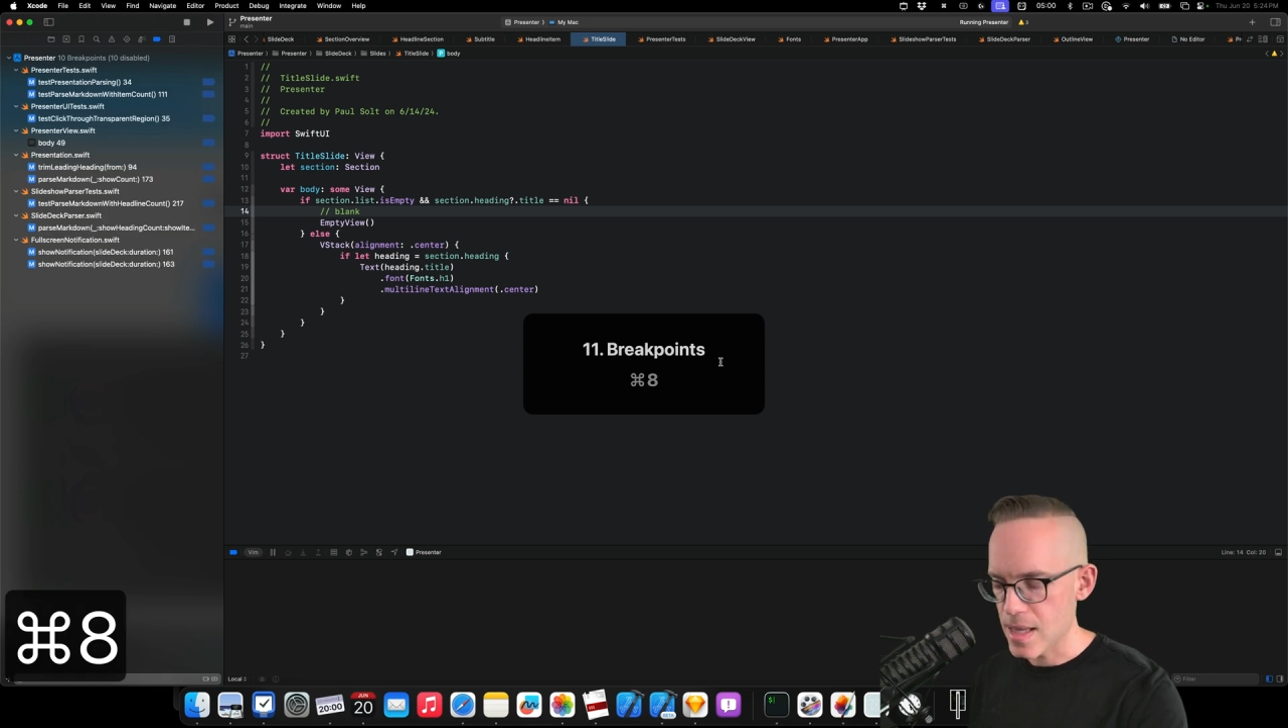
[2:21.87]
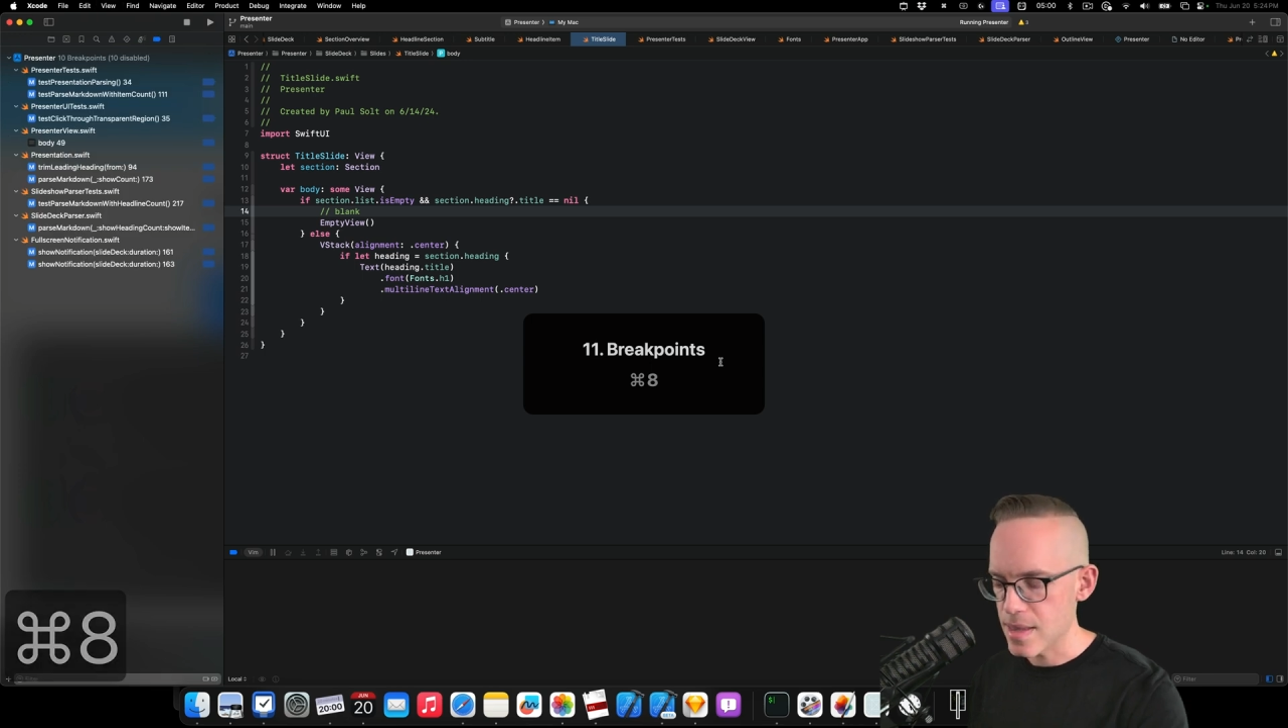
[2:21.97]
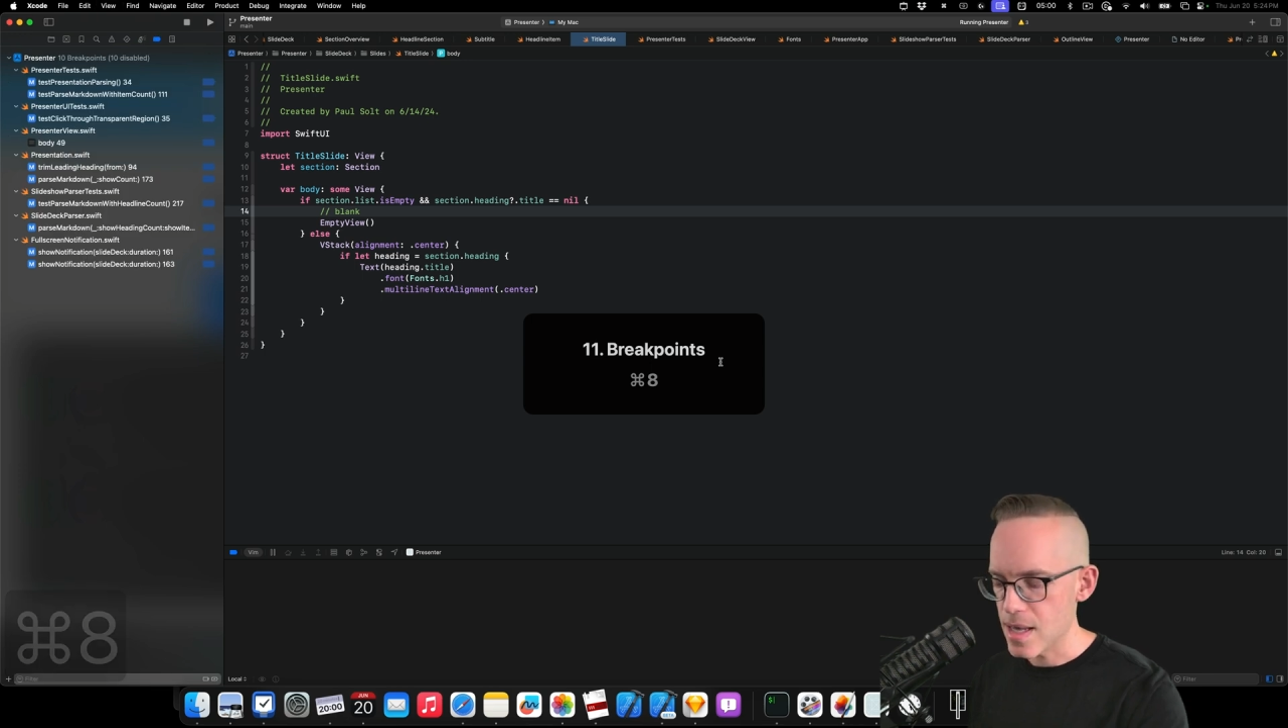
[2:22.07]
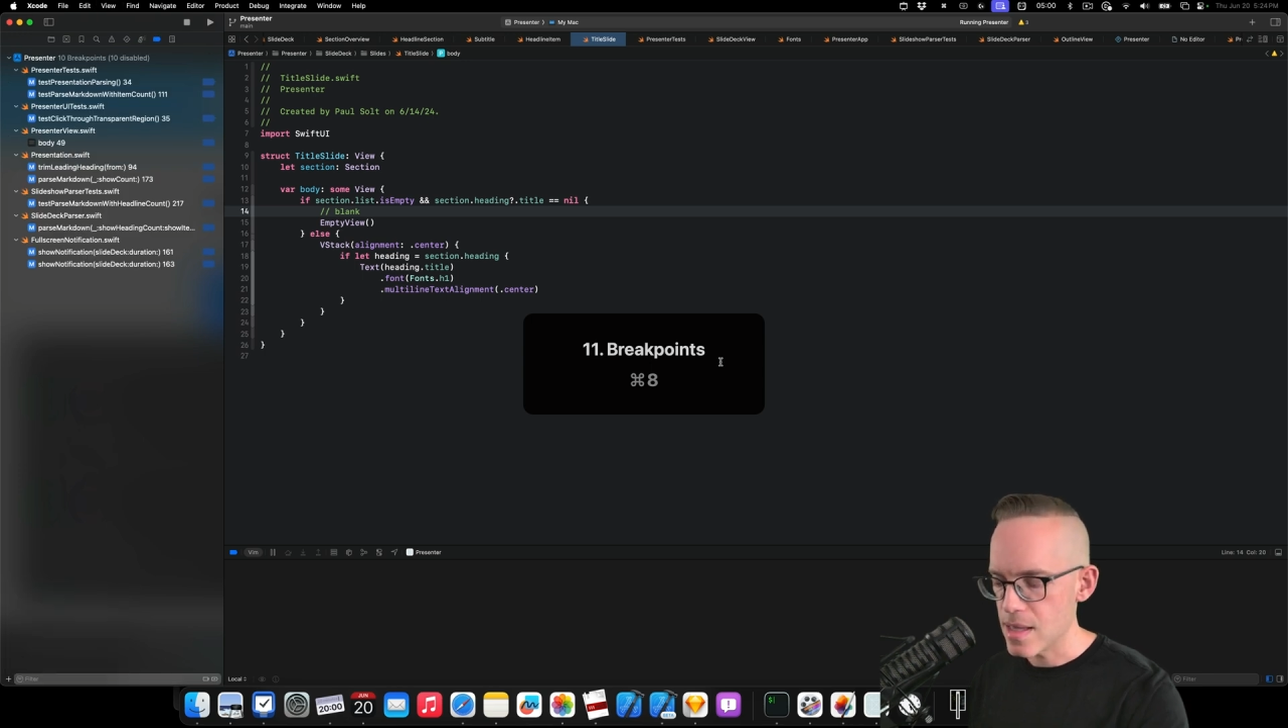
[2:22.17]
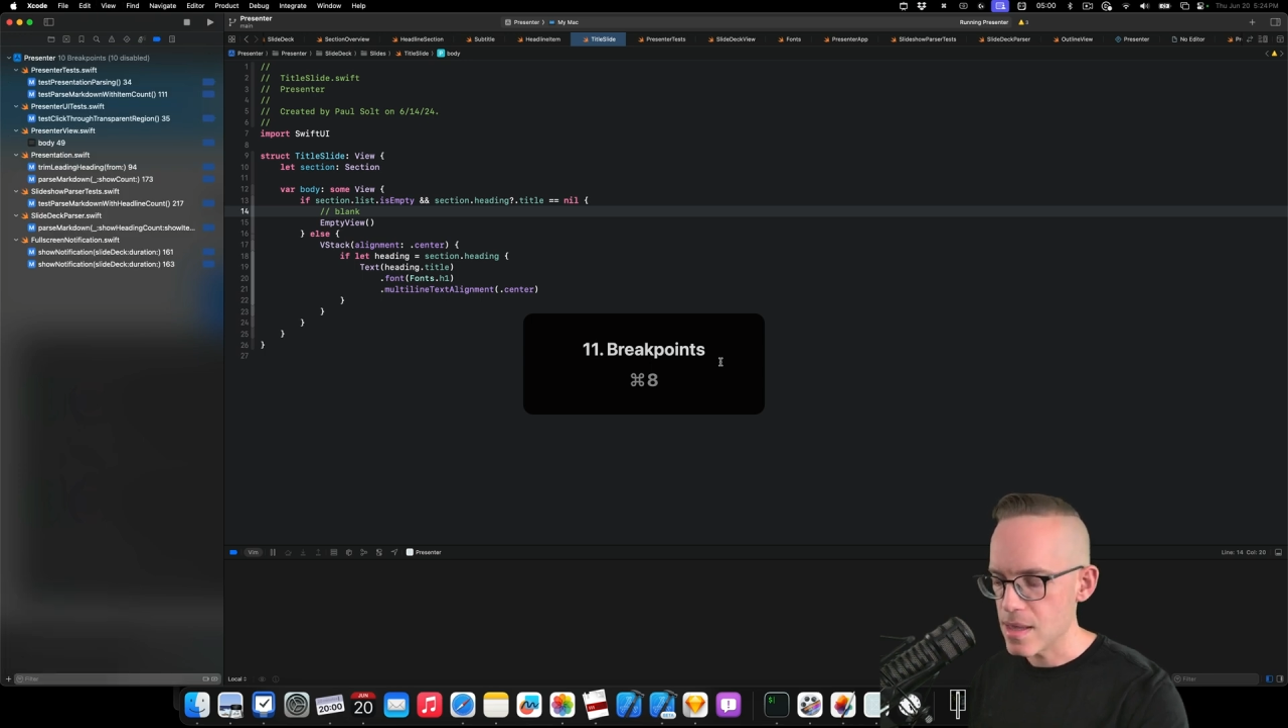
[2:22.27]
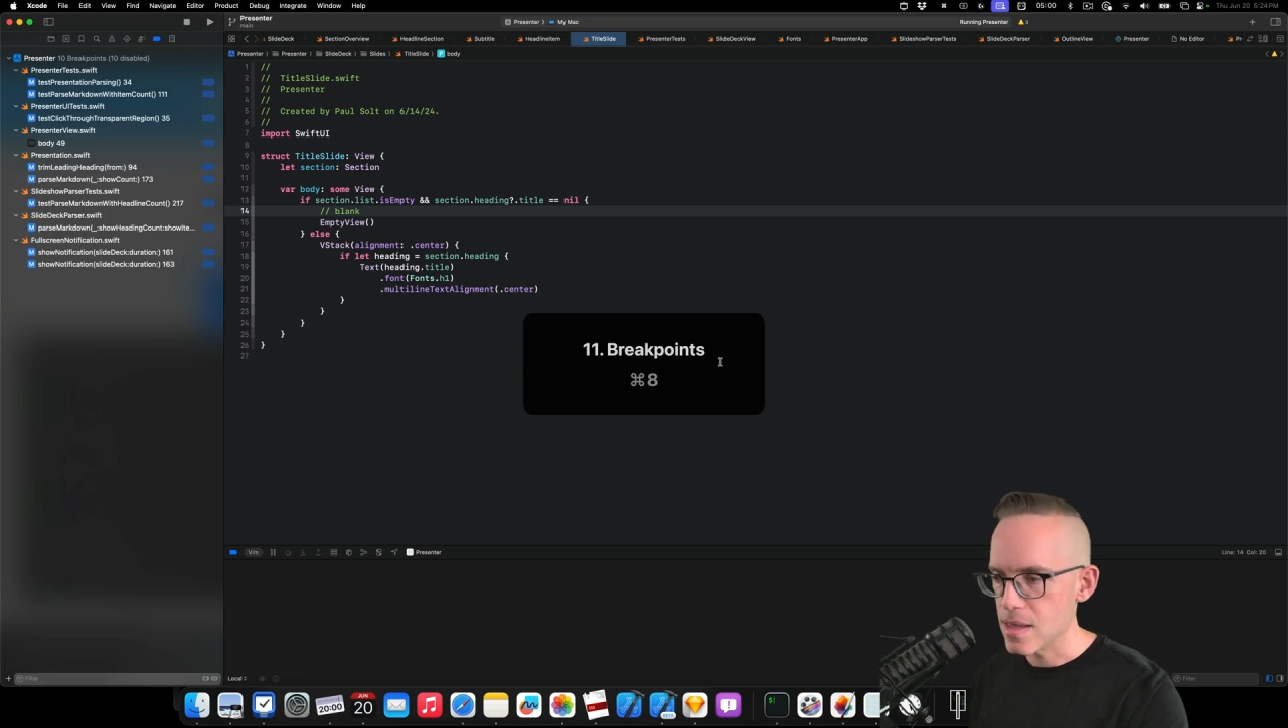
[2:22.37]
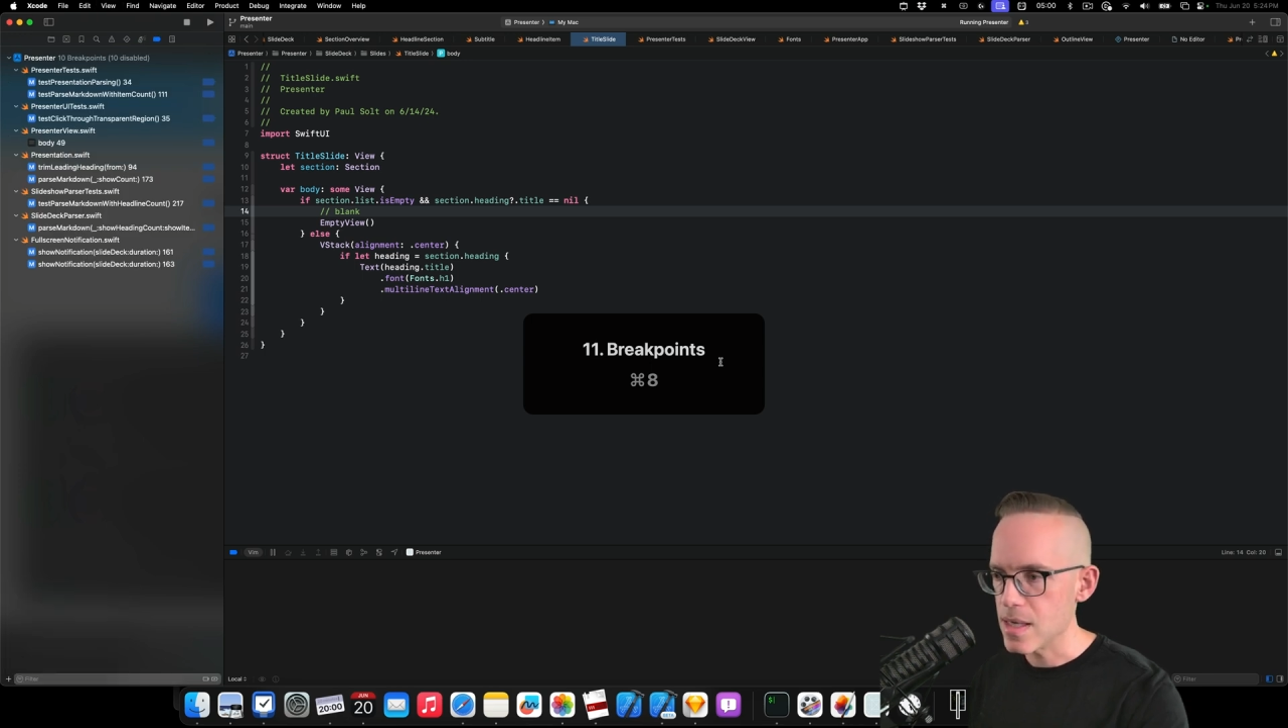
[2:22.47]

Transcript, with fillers: and then